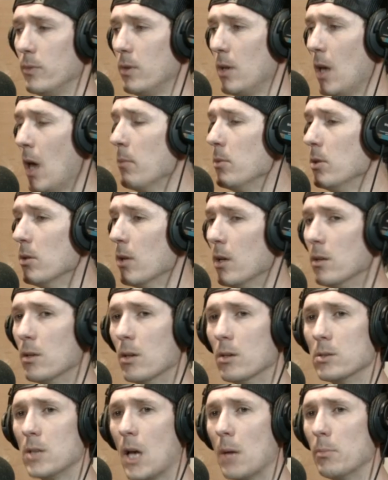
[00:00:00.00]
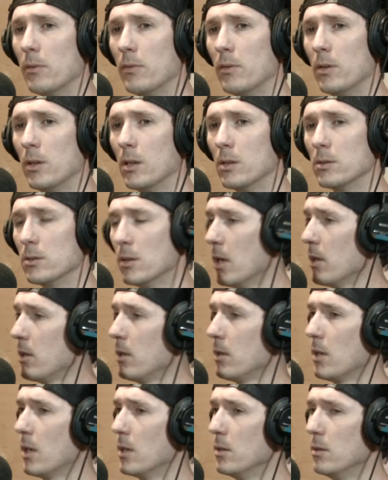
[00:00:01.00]
emulate those type of things? And I
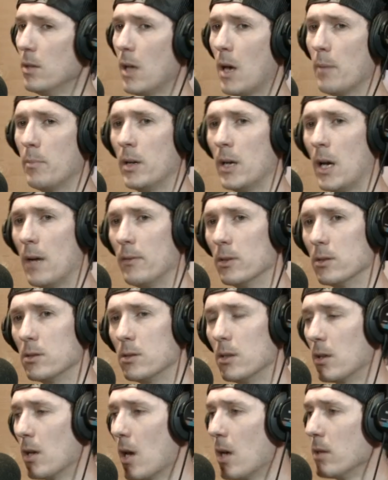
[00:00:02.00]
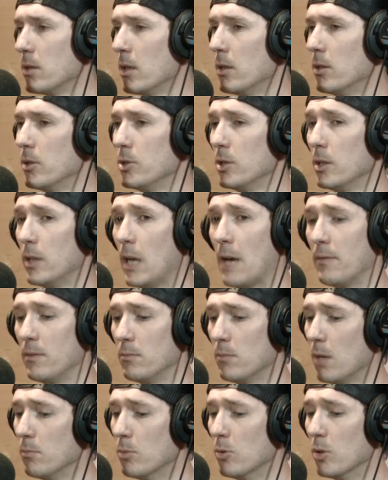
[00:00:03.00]
think I do that by having sick ass energy and having
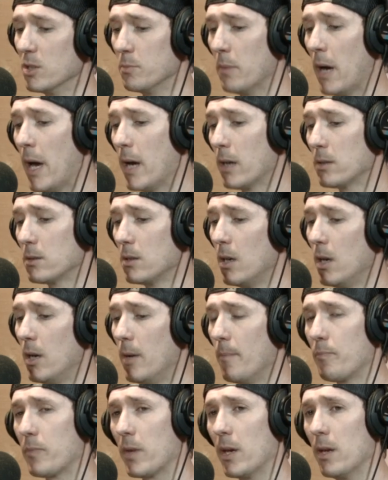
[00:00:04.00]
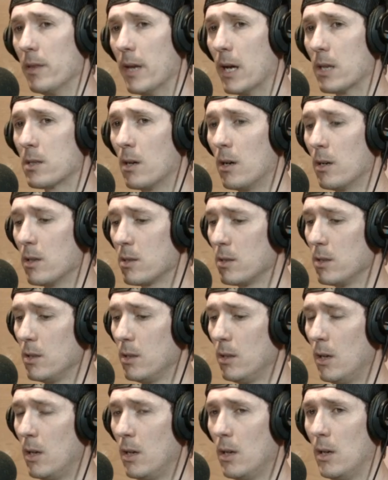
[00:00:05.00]
my boys' backs. And that's
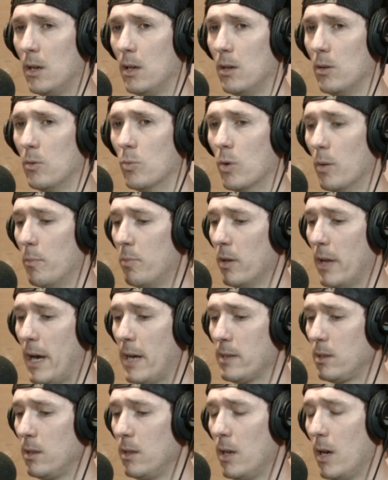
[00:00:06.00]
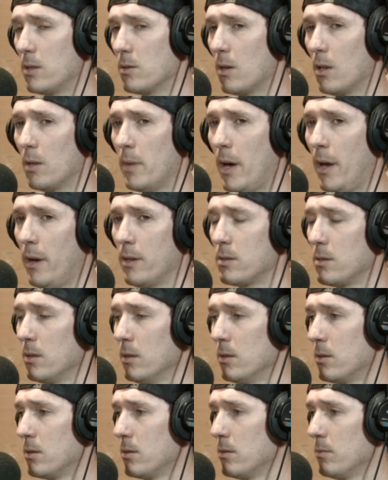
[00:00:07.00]
honestly what Pulasky Day is all about.
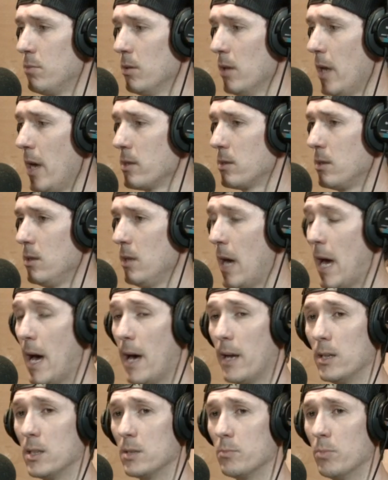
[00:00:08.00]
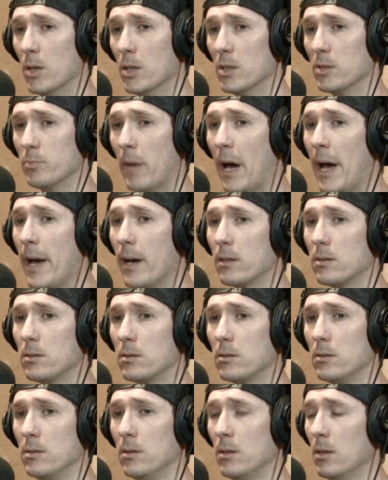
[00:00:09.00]
It's Pulasky had his bros'
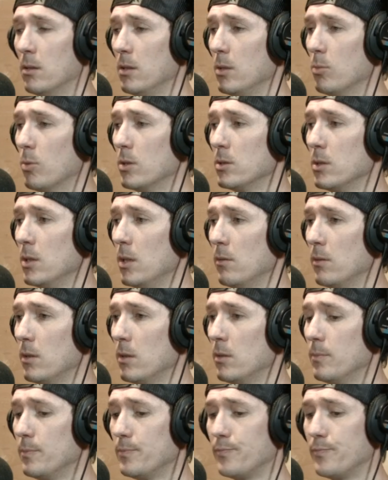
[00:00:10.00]
backs. He wasn't even